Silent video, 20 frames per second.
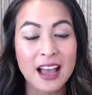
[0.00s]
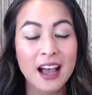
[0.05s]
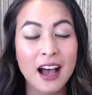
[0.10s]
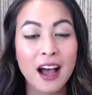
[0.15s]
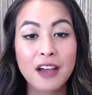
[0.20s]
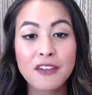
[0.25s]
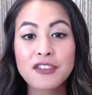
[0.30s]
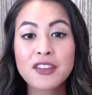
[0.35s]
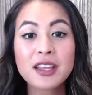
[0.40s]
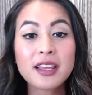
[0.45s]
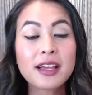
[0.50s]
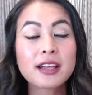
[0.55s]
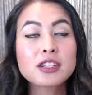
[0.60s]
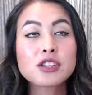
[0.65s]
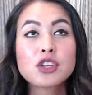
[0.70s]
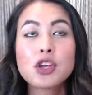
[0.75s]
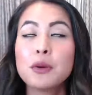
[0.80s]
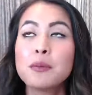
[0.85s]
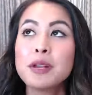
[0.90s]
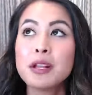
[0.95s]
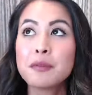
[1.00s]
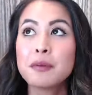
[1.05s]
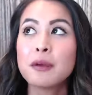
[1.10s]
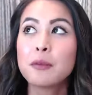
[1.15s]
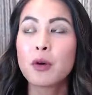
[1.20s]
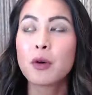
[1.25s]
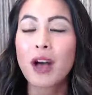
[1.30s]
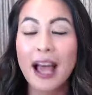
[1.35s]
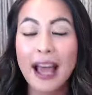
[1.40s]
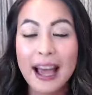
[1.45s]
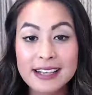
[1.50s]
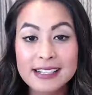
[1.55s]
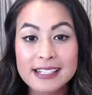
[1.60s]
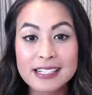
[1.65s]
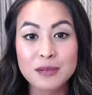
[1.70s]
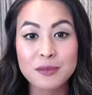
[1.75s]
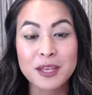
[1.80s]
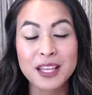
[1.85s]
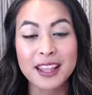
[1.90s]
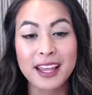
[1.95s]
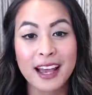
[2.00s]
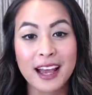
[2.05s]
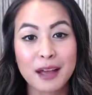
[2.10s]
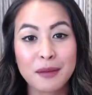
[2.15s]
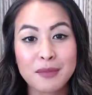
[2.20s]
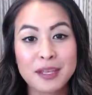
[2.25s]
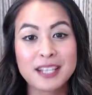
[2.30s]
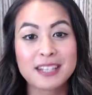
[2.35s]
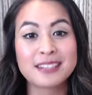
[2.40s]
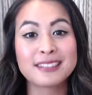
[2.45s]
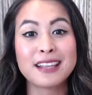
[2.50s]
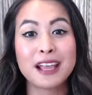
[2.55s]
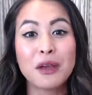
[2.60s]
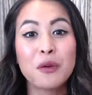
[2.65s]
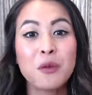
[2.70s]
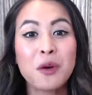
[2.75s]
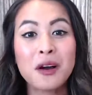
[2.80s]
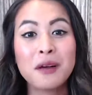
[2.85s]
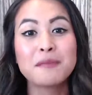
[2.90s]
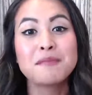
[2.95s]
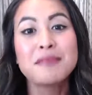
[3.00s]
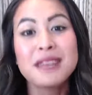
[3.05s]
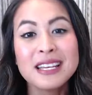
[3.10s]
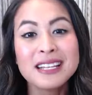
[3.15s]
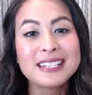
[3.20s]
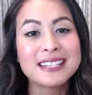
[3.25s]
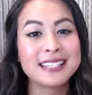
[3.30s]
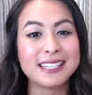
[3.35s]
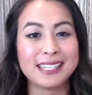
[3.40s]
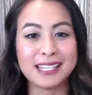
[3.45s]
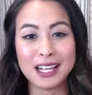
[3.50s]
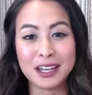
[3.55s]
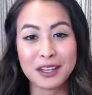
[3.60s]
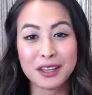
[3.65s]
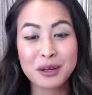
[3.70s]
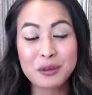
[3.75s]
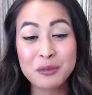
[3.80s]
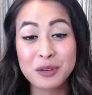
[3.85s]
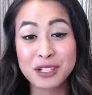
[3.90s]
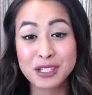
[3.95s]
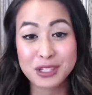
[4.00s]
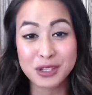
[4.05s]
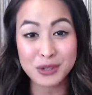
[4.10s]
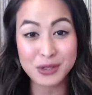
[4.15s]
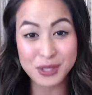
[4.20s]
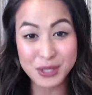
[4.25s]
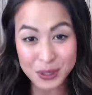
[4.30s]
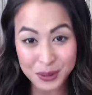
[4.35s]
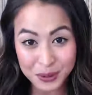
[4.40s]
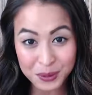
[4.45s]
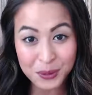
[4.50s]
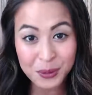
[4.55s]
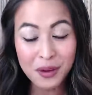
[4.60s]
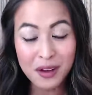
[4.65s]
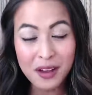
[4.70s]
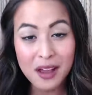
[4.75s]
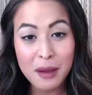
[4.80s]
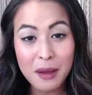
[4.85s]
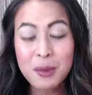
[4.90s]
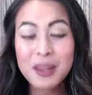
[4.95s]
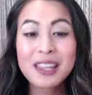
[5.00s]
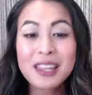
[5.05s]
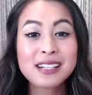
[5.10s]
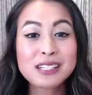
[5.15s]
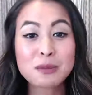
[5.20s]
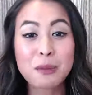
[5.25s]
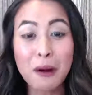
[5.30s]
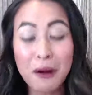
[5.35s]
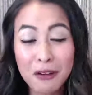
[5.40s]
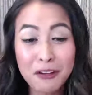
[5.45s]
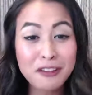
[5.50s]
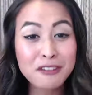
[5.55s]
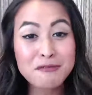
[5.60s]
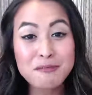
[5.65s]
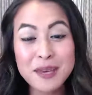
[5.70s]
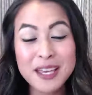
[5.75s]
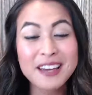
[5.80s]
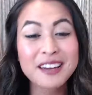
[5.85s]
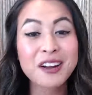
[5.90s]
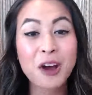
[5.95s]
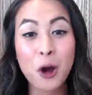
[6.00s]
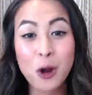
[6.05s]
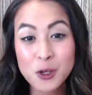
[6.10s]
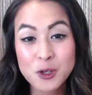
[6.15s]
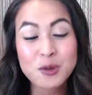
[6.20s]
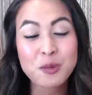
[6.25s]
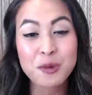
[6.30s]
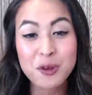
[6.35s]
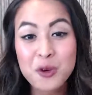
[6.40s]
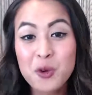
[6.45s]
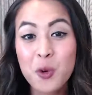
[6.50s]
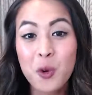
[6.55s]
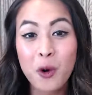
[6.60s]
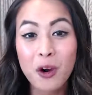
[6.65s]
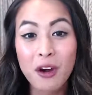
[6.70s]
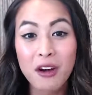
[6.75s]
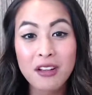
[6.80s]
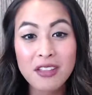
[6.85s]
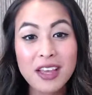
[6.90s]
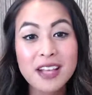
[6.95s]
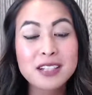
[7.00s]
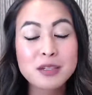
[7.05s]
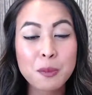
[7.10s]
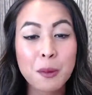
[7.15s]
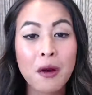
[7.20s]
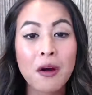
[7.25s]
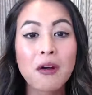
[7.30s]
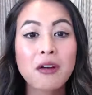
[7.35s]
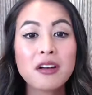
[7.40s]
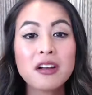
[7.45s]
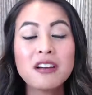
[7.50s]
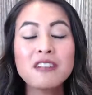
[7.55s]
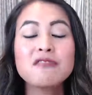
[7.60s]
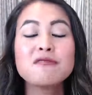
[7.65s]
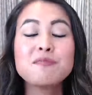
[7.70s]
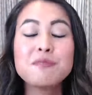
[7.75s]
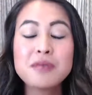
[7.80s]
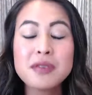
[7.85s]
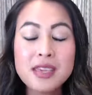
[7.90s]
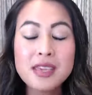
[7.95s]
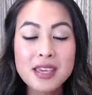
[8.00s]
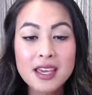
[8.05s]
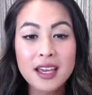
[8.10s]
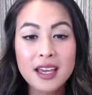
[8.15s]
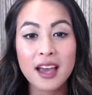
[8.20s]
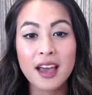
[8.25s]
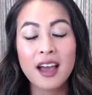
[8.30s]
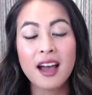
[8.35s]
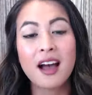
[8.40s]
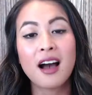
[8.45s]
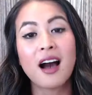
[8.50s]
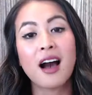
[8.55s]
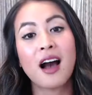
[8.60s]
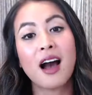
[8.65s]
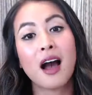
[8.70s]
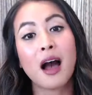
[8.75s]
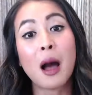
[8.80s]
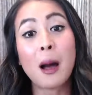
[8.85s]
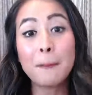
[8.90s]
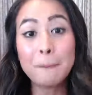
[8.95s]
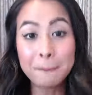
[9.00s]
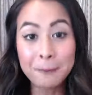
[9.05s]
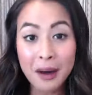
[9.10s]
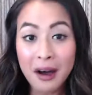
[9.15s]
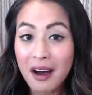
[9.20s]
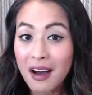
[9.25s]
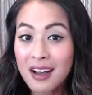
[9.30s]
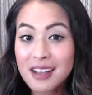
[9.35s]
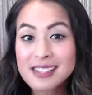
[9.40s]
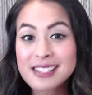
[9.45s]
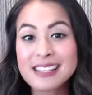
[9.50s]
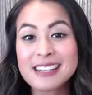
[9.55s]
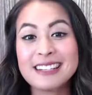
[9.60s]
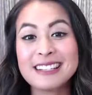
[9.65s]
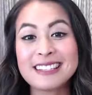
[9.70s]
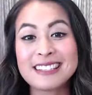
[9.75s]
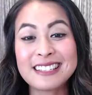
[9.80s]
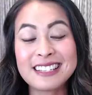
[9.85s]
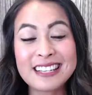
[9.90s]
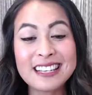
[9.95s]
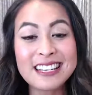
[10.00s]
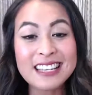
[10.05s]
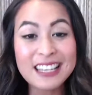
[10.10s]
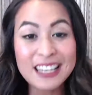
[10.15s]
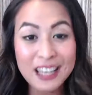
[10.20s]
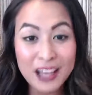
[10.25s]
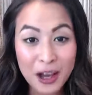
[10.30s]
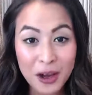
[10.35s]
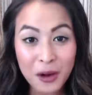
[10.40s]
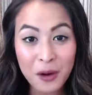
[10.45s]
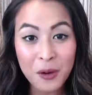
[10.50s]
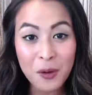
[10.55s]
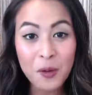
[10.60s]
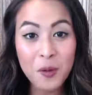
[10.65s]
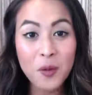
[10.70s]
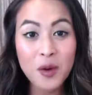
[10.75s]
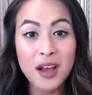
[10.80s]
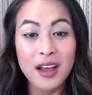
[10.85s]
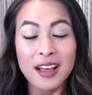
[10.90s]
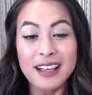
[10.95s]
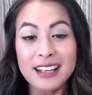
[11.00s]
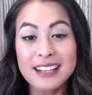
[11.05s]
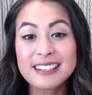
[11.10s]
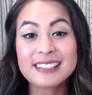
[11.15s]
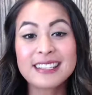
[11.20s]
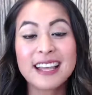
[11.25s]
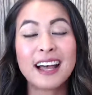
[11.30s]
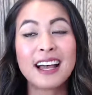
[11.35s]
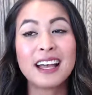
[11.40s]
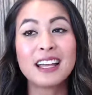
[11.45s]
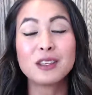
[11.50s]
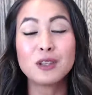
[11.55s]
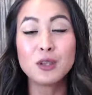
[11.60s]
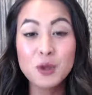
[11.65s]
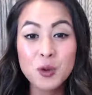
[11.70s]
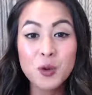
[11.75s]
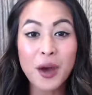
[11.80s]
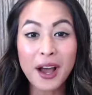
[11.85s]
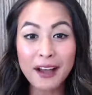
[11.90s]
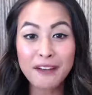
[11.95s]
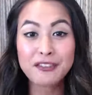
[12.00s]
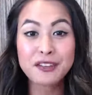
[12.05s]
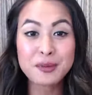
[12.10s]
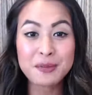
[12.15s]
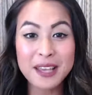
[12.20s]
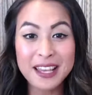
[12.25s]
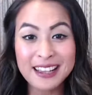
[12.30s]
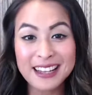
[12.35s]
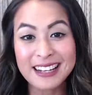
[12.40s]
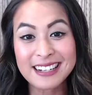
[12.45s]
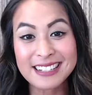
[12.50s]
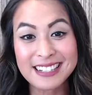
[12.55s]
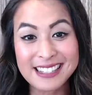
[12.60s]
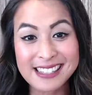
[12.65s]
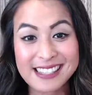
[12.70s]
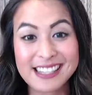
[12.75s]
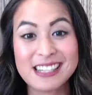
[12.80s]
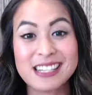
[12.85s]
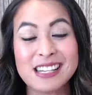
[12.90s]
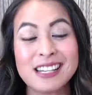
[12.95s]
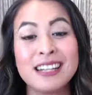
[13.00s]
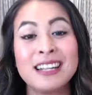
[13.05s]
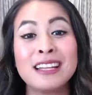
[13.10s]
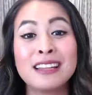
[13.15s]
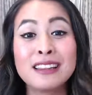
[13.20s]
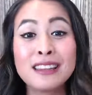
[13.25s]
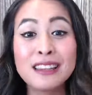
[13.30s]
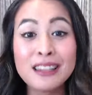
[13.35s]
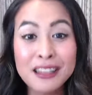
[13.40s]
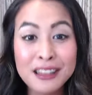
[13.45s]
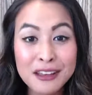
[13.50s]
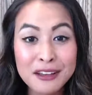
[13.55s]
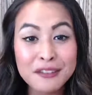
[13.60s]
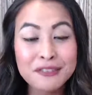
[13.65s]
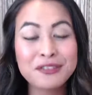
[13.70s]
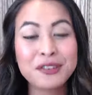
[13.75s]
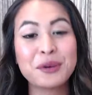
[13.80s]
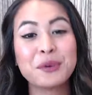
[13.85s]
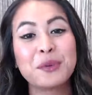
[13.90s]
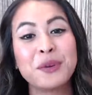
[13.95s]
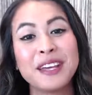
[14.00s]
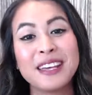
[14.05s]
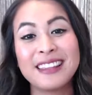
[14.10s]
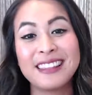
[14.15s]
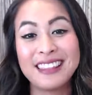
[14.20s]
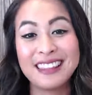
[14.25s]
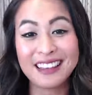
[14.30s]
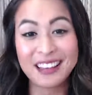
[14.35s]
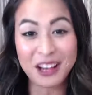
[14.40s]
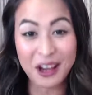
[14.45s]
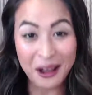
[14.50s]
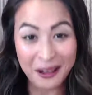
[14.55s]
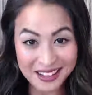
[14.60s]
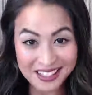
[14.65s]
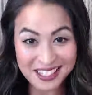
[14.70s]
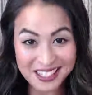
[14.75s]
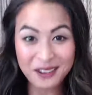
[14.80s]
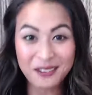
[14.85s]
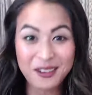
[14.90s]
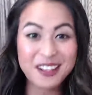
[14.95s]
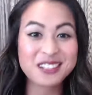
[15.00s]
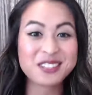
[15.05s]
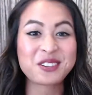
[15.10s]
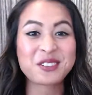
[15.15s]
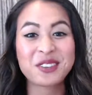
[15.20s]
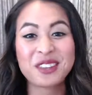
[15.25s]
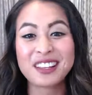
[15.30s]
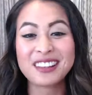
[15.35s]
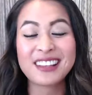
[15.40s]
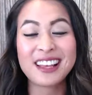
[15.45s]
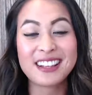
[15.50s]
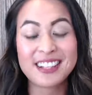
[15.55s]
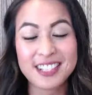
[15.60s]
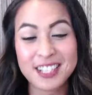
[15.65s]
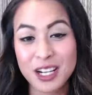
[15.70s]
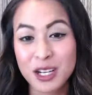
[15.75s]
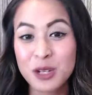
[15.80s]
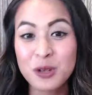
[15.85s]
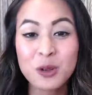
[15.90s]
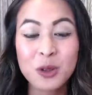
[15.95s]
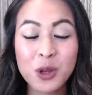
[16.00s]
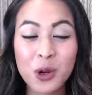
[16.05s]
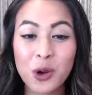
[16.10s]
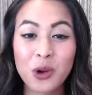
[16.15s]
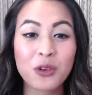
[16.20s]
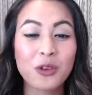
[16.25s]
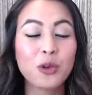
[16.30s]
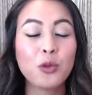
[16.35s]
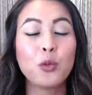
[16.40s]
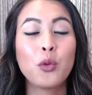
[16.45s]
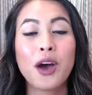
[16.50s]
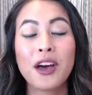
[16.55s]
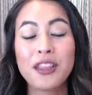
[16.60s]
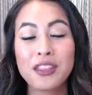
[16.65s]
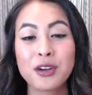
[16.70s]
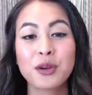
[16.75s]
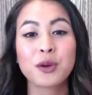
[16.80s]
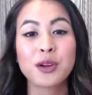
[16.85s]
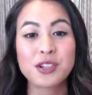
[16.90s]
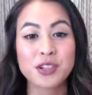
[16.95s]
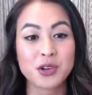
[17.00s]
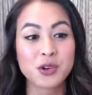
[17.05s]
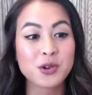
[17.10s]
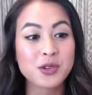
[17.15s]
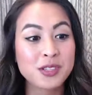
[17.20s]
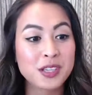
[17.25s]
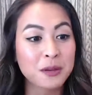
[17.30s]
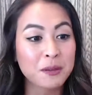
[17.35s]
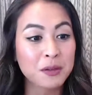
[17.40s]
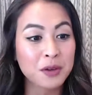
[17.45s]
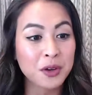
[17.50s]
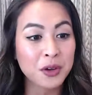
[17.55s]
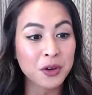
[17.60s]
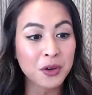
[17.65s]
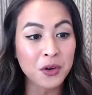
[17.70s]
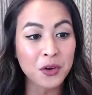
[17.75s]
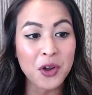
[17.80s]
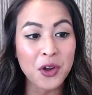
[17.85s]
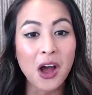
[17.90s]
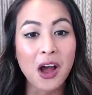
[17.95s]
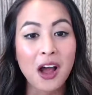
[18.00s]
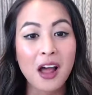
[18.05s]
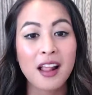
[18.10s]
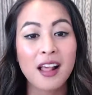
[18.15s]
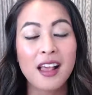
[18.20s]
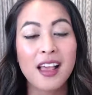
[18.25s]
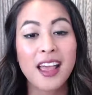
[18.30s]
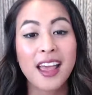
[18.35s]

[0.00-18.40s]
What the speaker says: I feel like so many people ask me that because they want me to tell them what to do, but that's part of being an entrepreneur. That's part of being a boss and a CEO, is that you have to make that decision and live with the consequence or the lesson you learn, whether it turns up good or not.